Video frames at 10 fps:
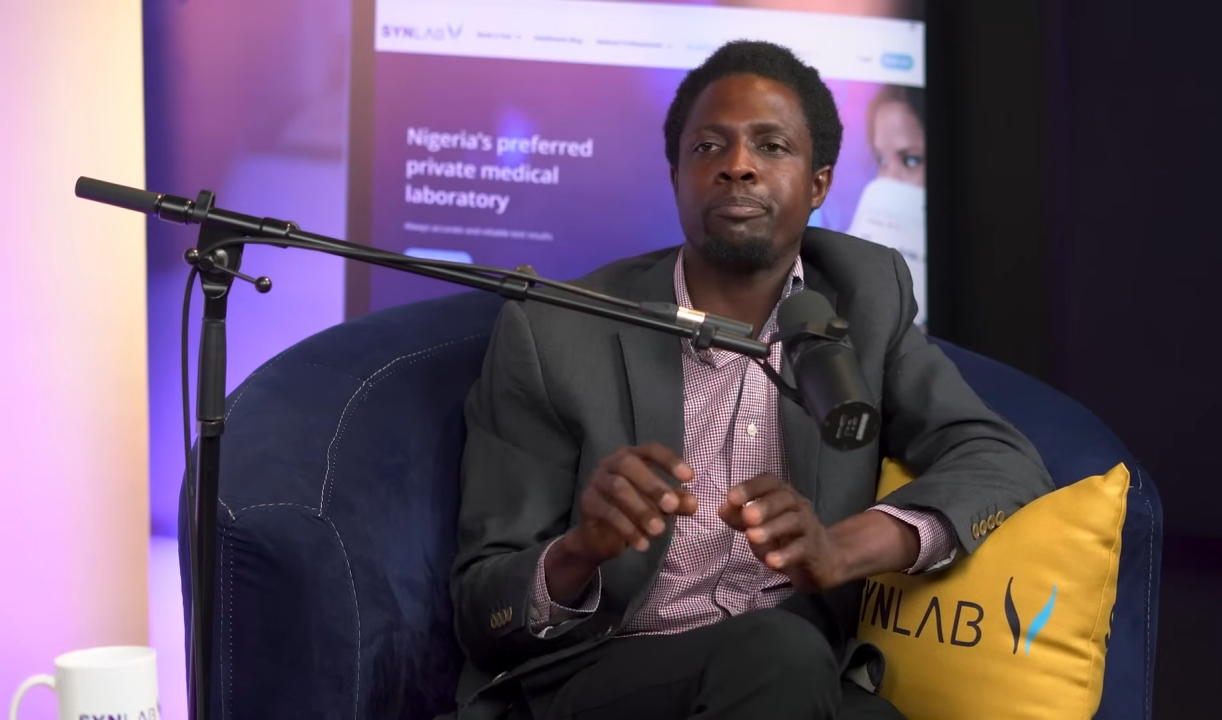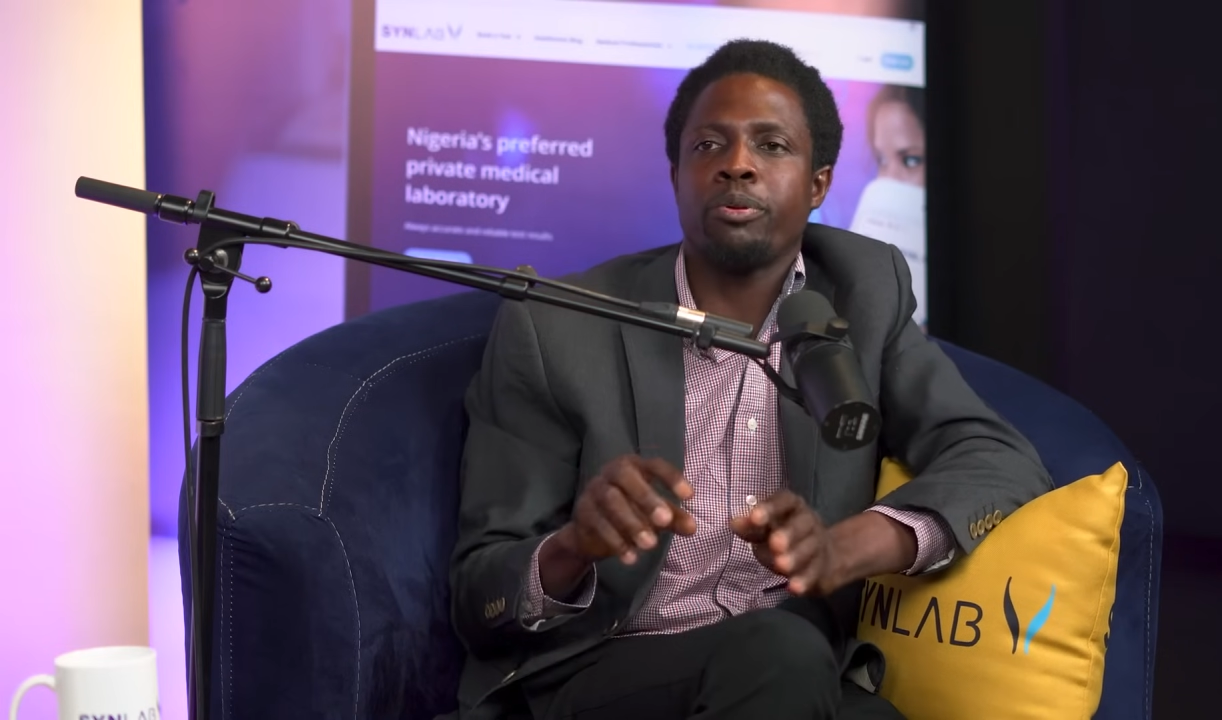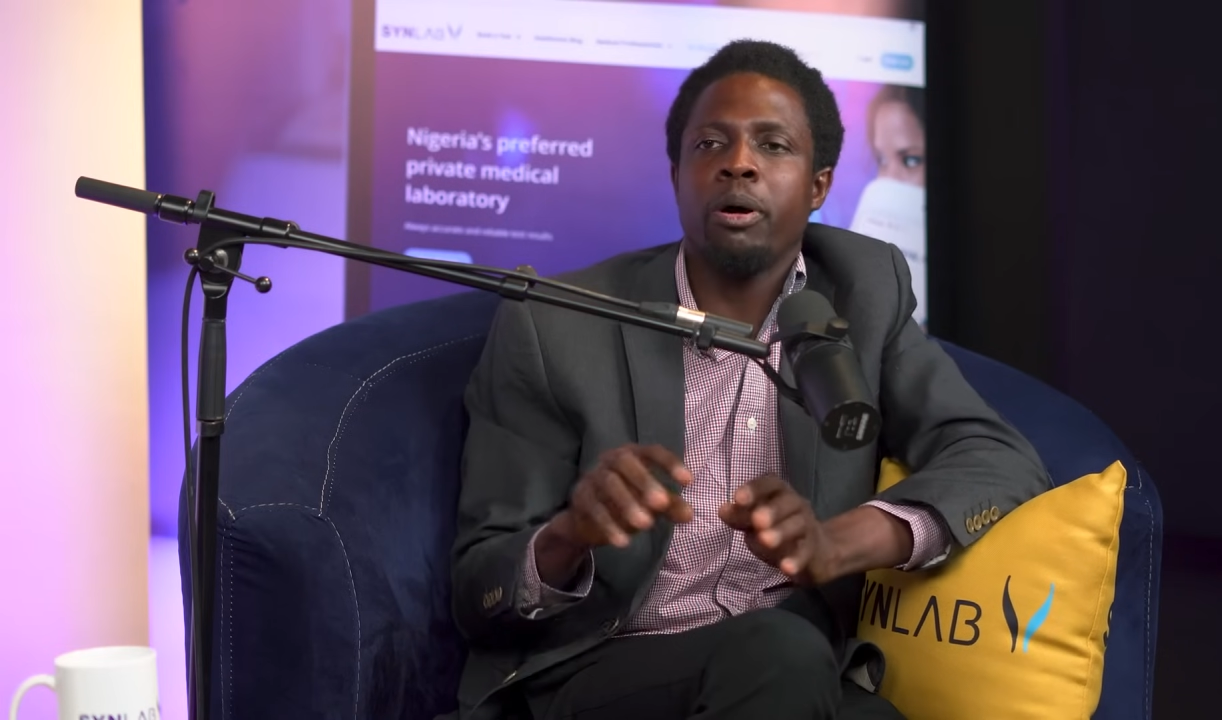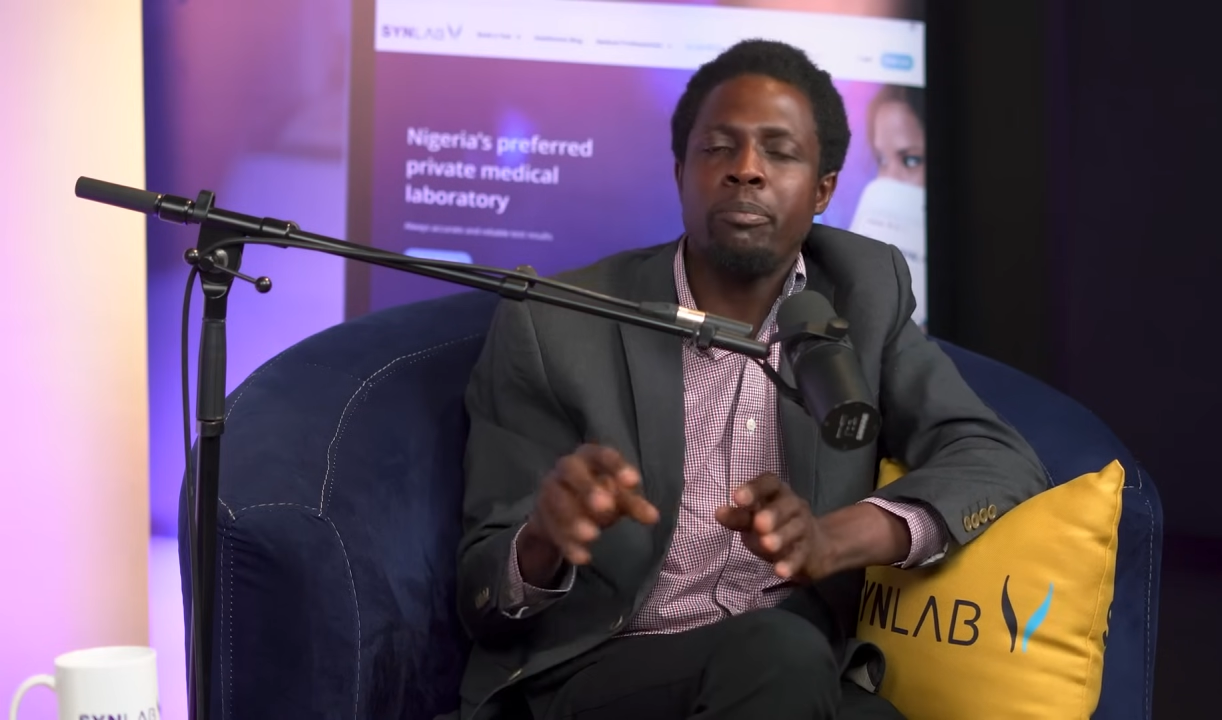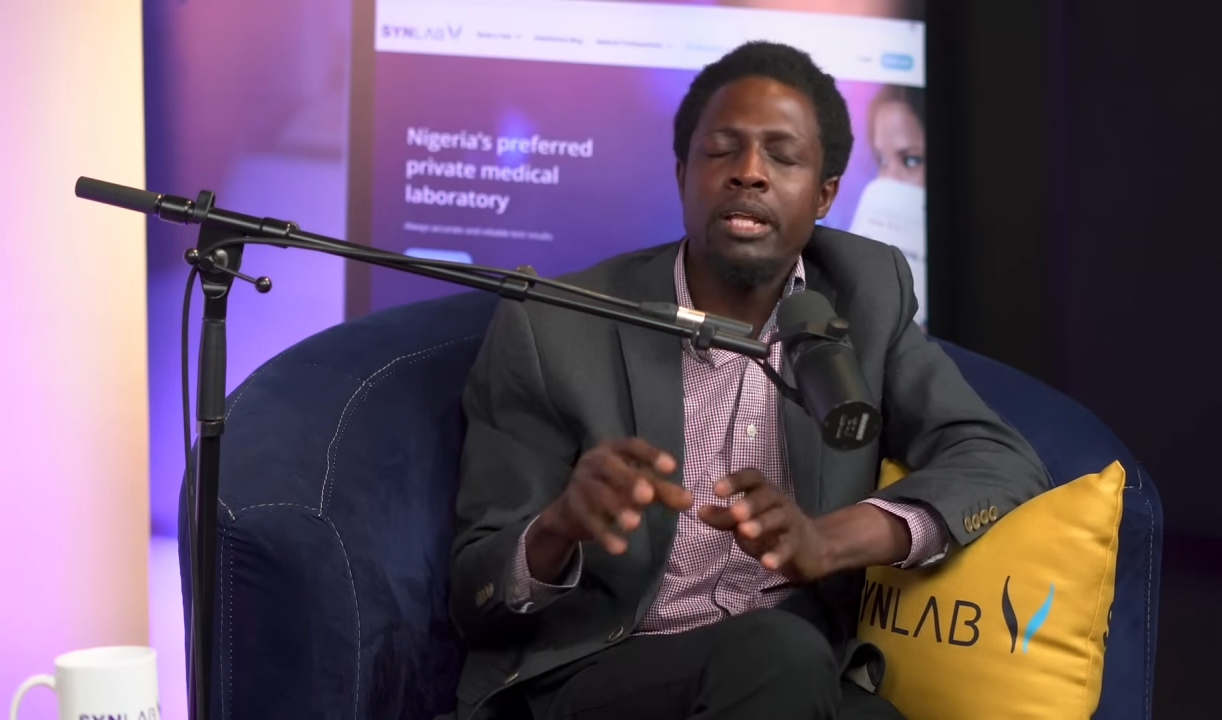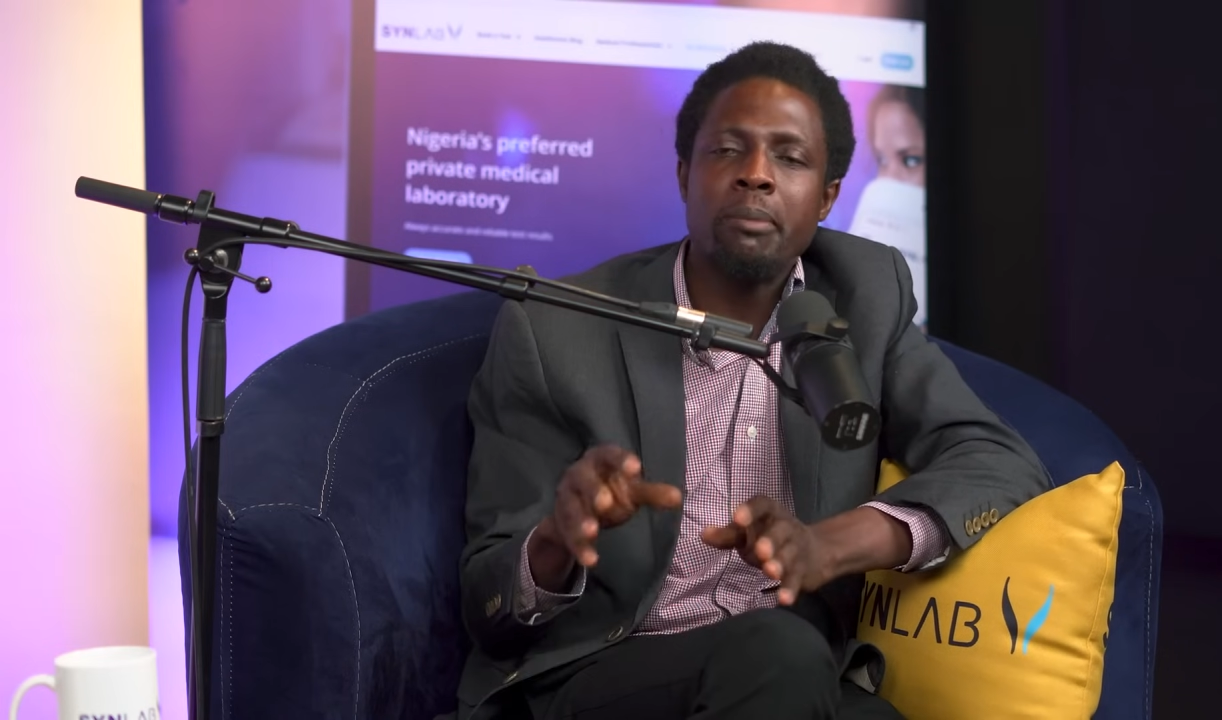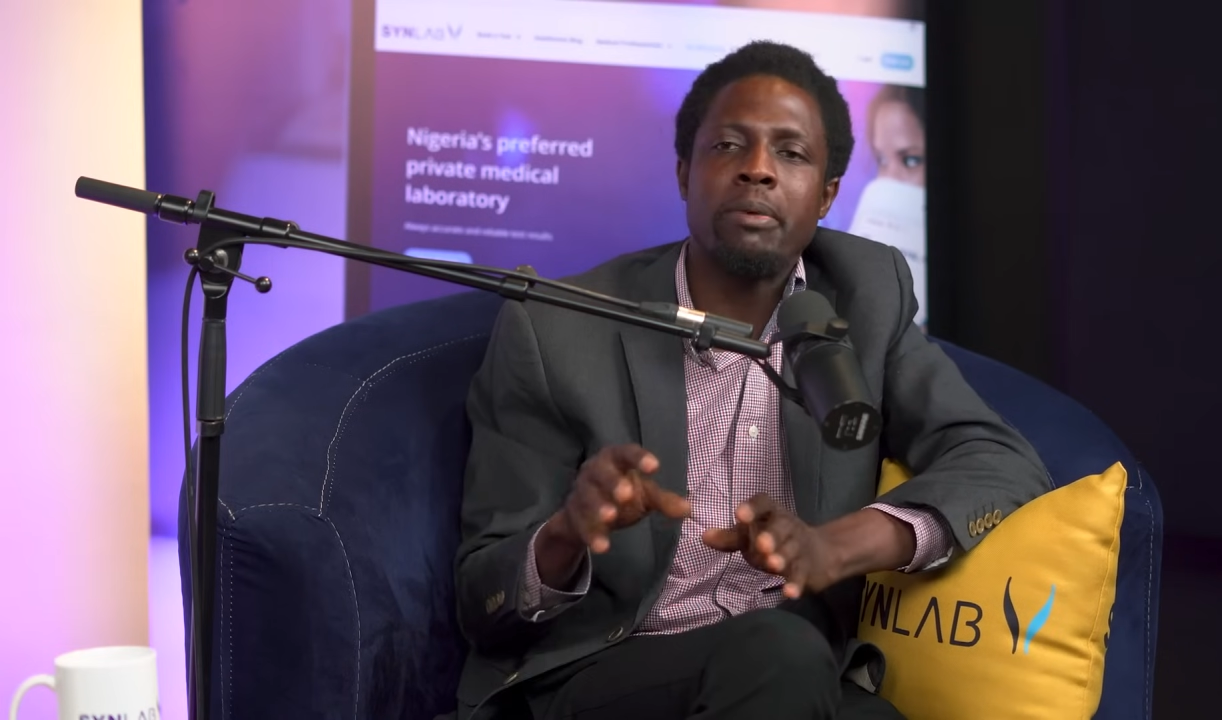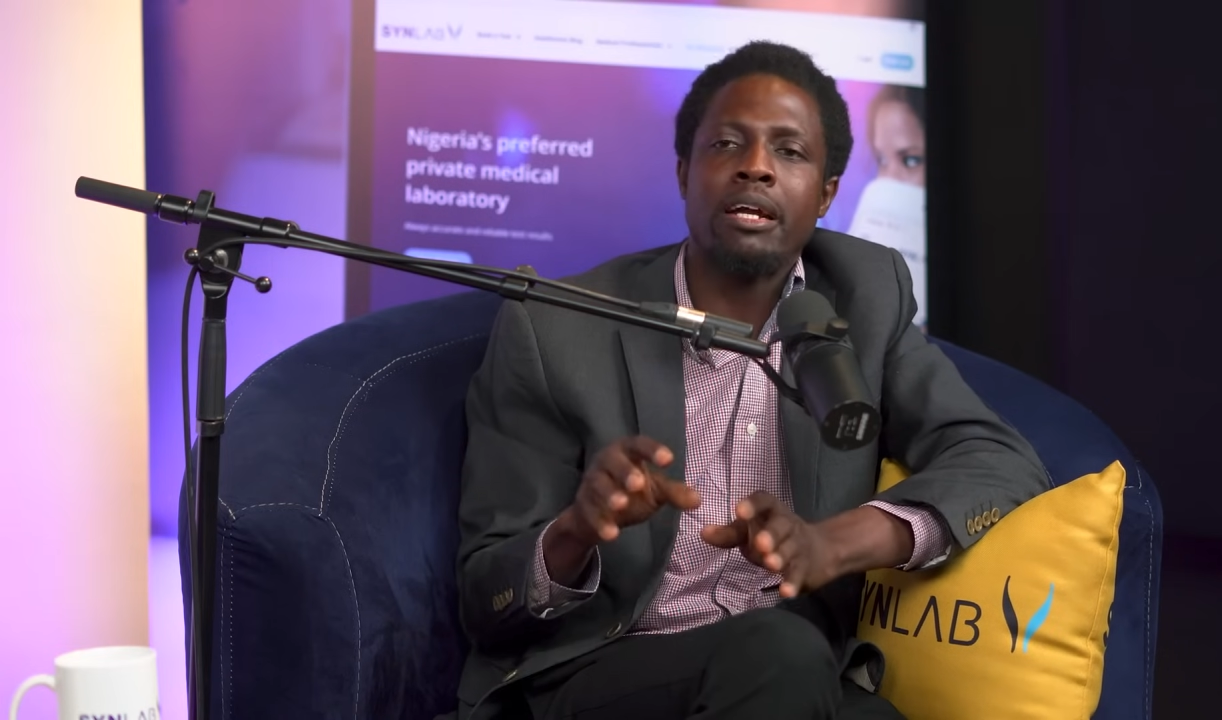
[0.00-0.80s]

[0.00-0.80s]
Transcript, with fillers: problem